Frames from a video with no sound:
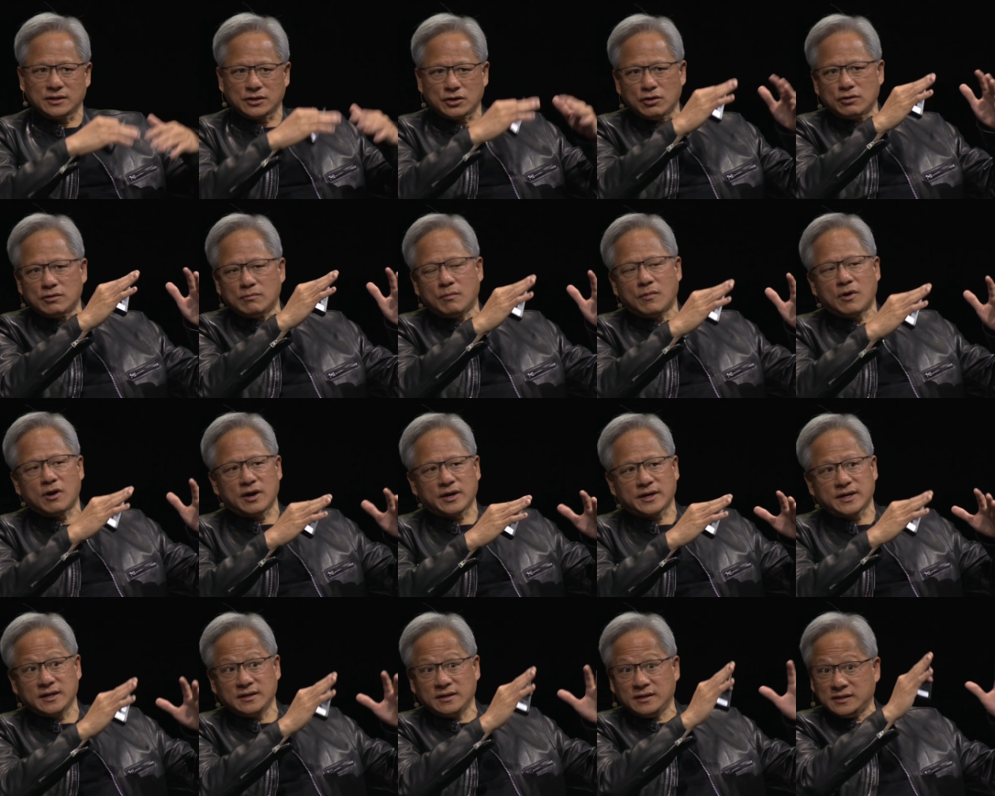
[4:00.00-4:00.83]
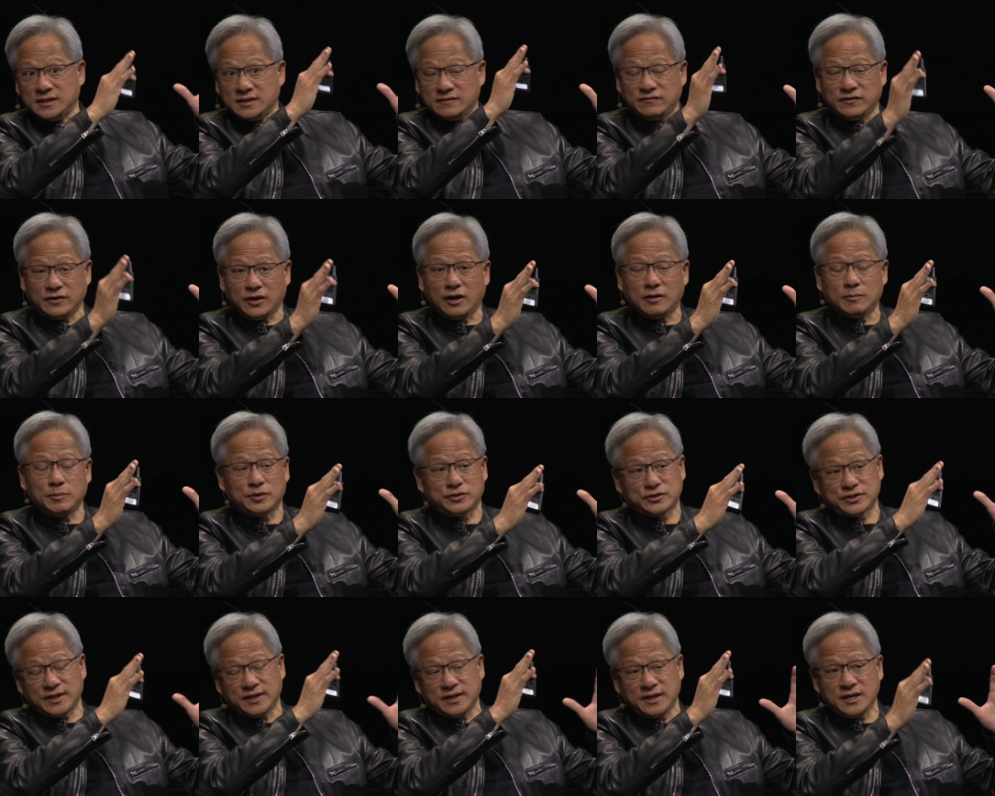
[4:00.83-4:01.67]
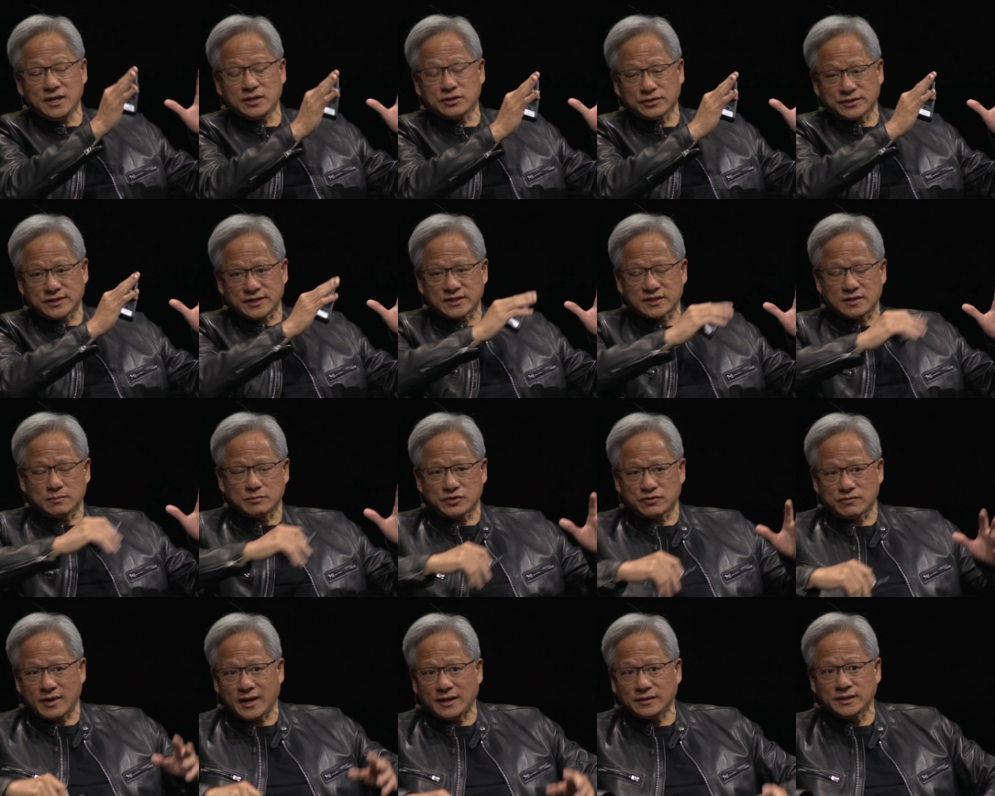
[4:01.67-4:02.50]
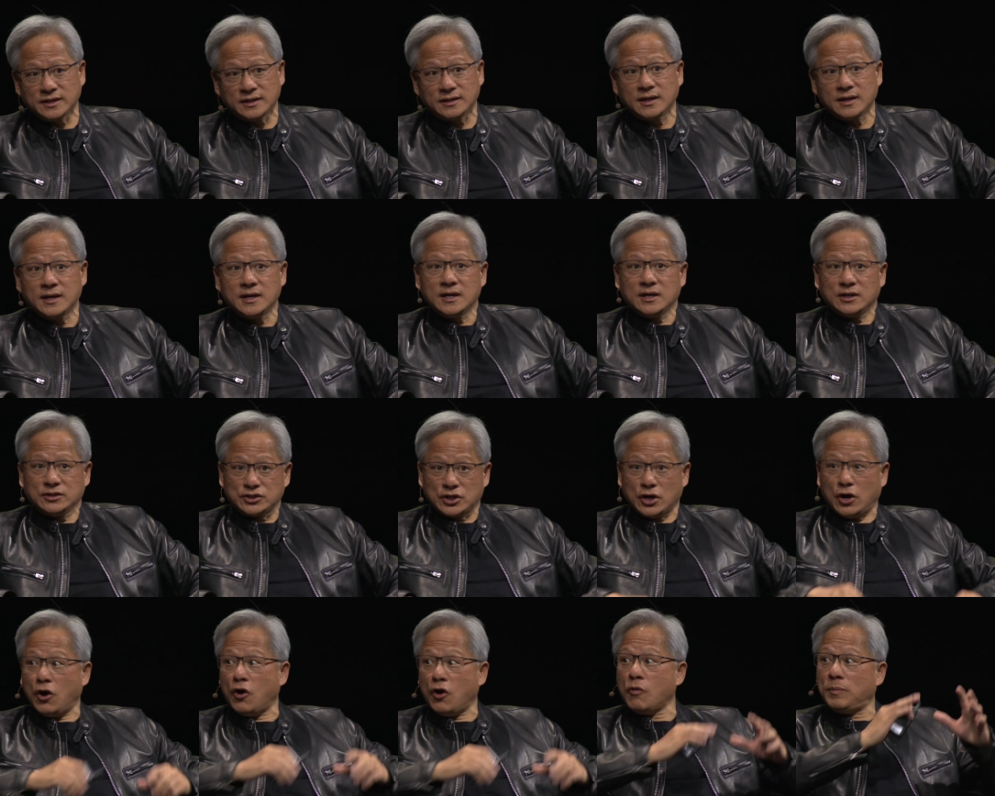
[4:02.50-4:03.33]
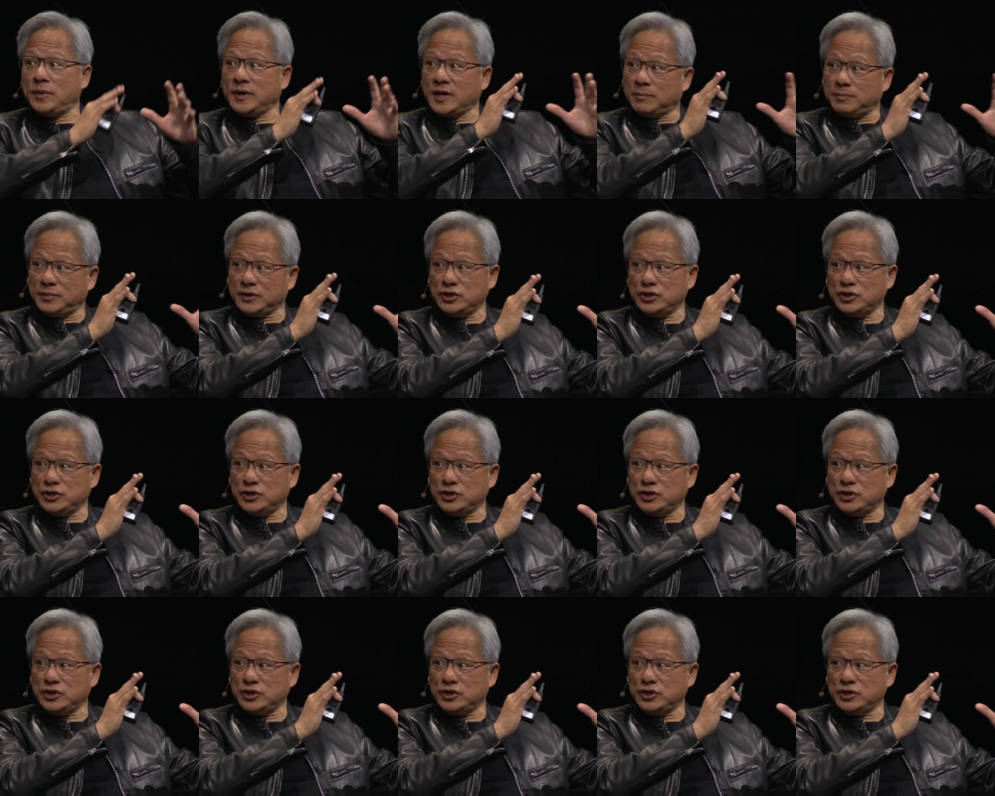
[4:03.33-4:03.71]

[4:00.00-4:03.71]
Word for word: the go-to-market and developers and the ecosystems around it to open up a